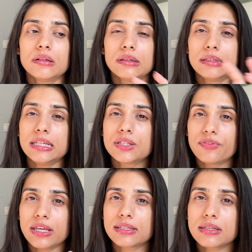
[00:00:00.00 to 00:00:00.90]
these
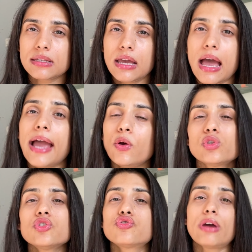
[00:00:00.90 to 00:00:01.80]
phases, I
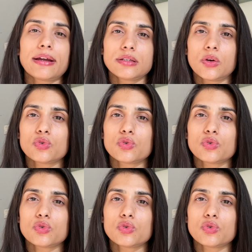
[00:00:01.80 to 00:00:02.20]
also track down.